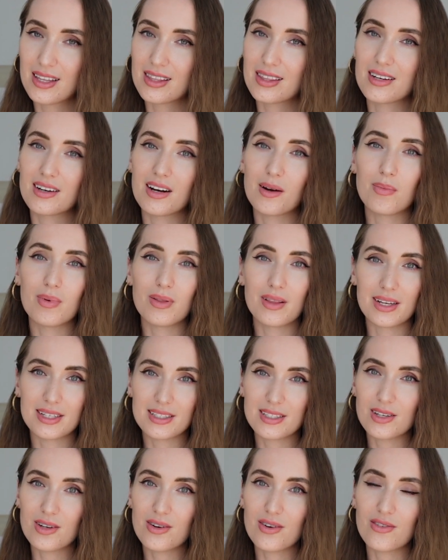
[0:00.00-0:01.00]
There are
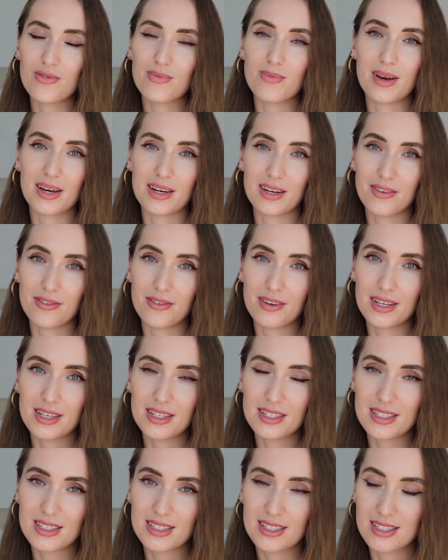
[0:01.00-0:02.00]
plenty of
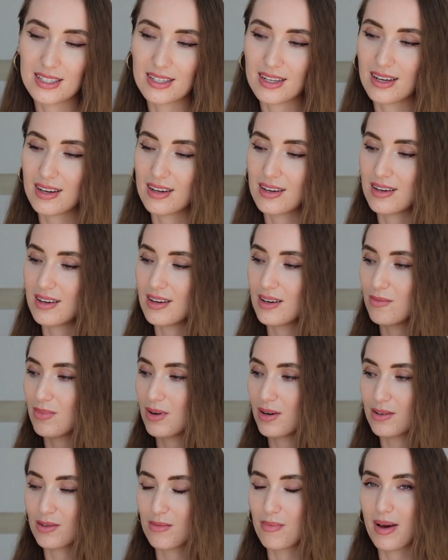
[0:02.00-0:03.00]
benefits
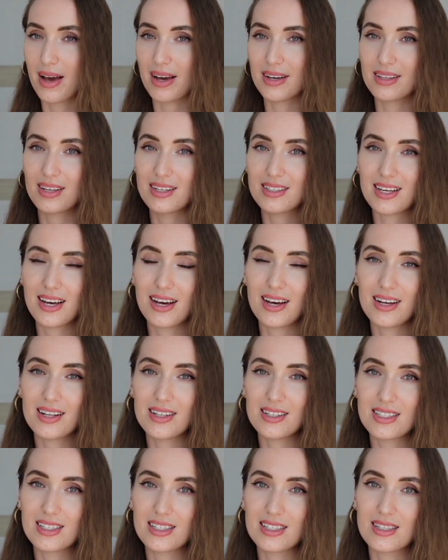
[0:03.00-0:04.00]
about magnet
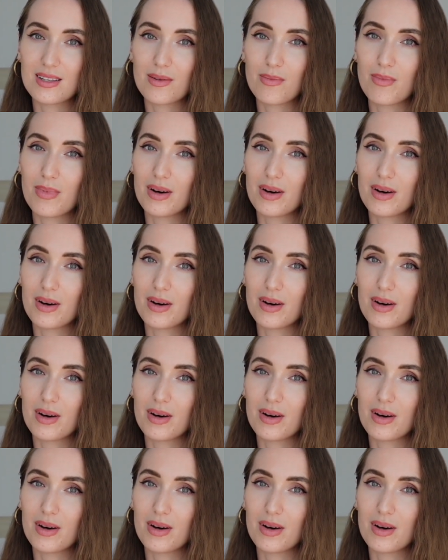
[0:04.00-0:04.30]
tiles,